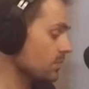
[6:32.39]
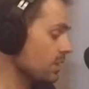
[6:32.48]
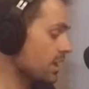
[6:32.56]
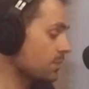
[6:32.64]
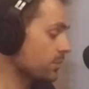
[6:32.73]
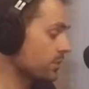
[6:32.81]

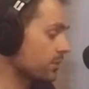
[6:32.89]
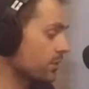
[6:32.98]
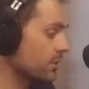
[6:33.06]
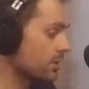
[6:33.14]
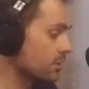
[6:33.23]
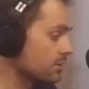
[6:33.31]
April
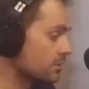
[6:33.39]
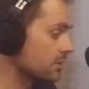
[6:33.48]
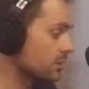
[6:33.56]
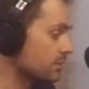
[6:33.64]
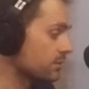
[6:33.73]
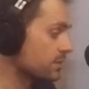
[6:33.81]
30th
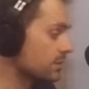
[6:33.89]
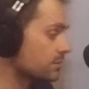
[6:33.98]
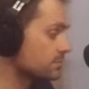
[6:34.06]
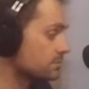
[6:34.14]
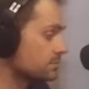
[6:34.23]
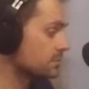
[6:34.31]
of,
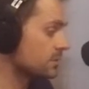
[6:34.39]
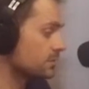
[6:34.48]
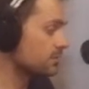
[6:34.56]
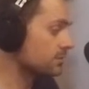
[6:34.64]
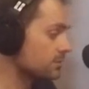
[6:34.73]
um, of